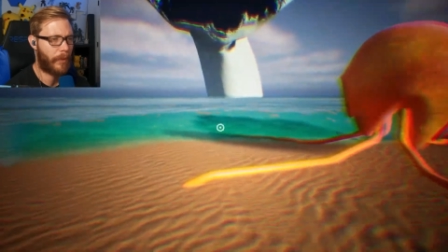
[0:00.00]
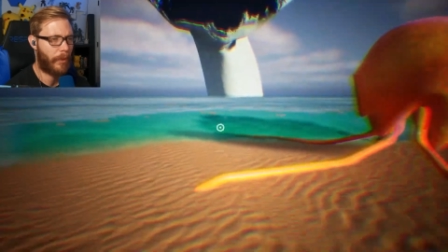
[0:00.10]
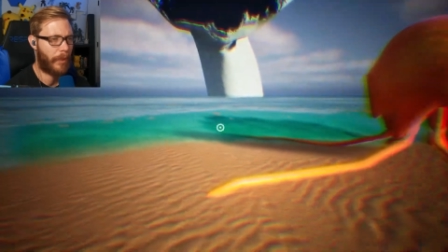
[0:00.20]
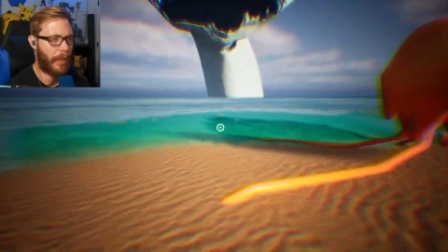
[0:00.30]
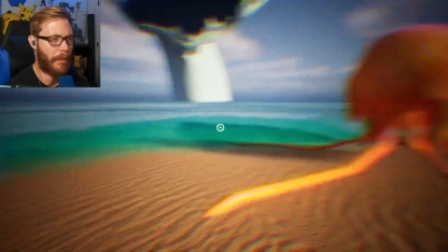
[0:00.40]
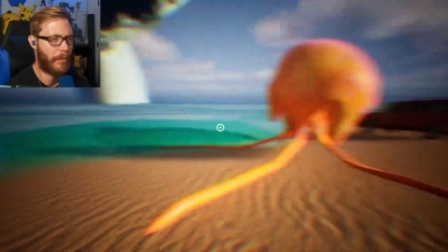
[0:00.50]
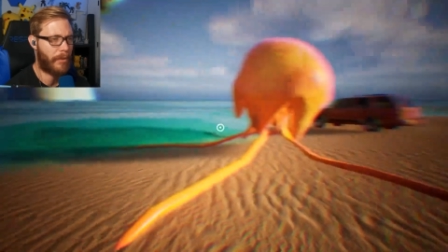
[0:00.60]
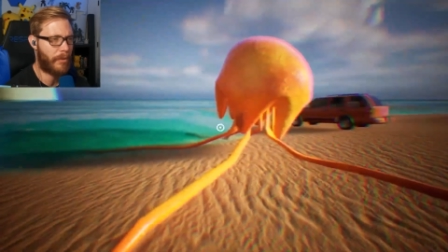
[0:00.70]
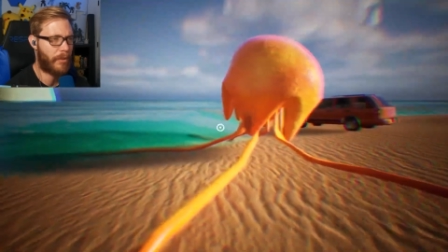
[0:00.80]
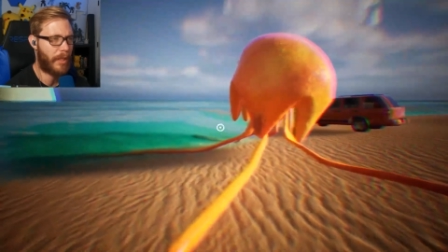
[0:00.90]
Okay,
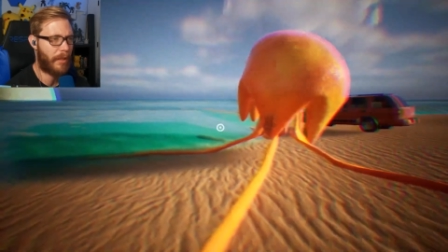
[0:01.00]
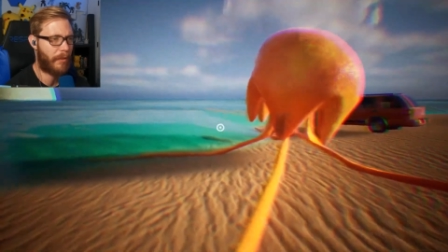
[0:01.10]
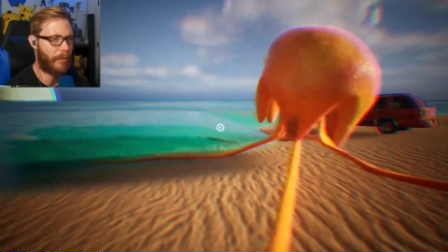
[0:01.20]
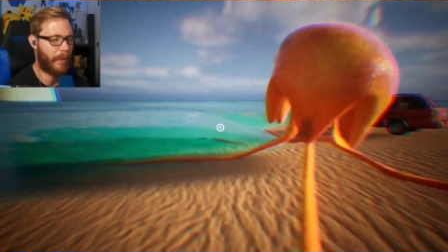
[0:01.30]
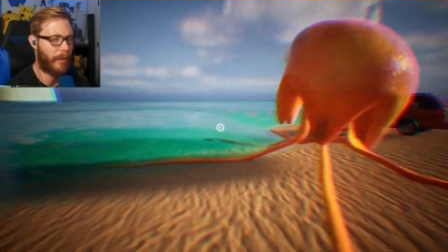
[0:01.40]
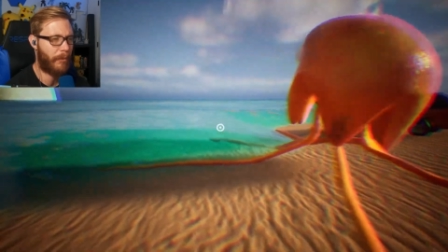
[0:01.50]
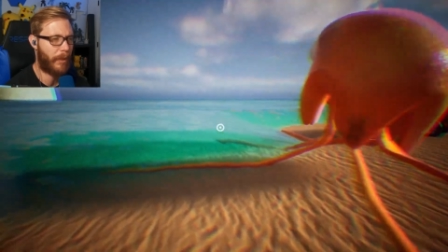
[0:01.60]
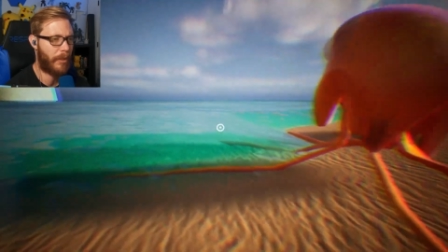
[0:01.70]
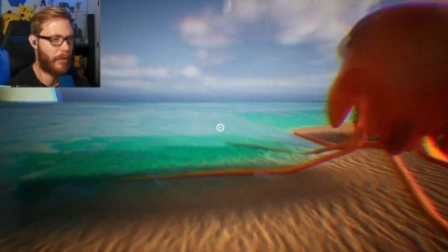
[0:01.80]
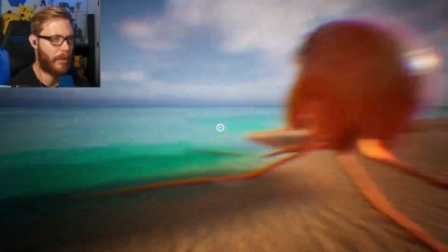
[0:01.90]
Mr. Stinger Flynn, what
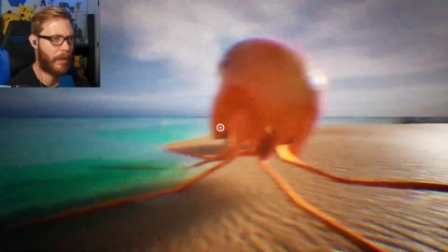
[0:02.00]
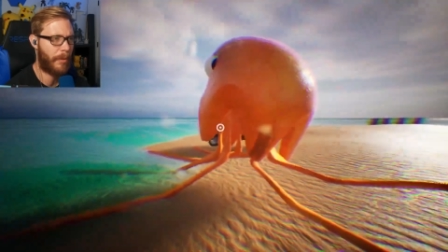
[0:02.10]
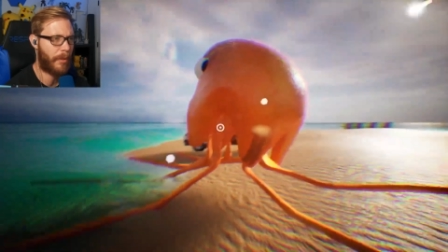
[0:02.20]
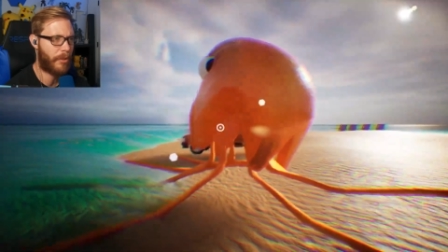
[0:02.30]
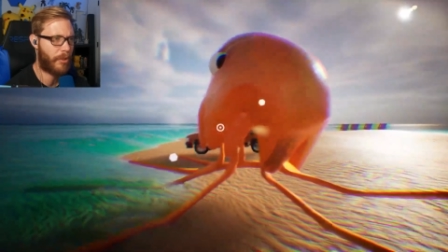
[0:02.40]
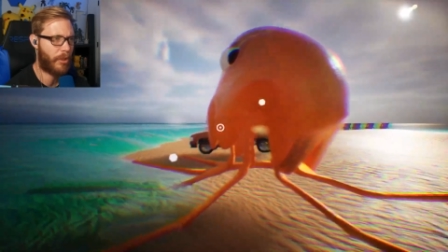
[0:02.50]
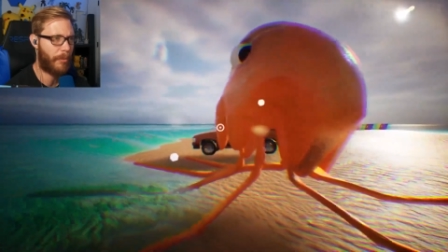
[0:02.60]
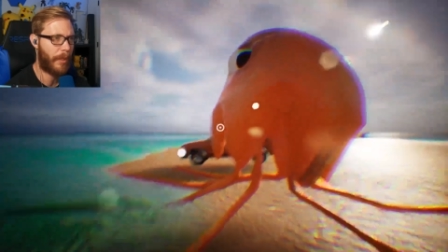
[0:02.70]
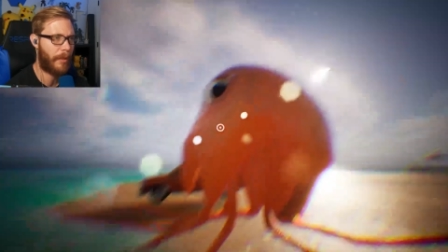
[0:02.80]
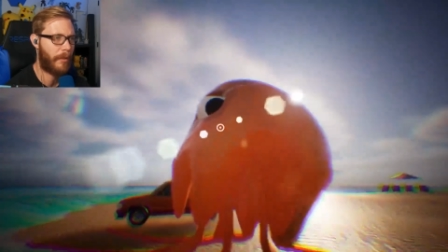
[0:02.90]
did you come here to show
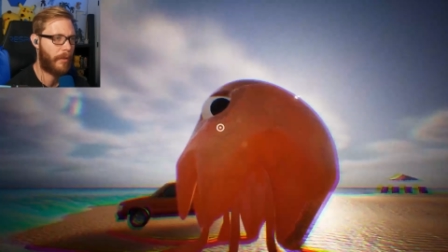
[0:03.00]
me?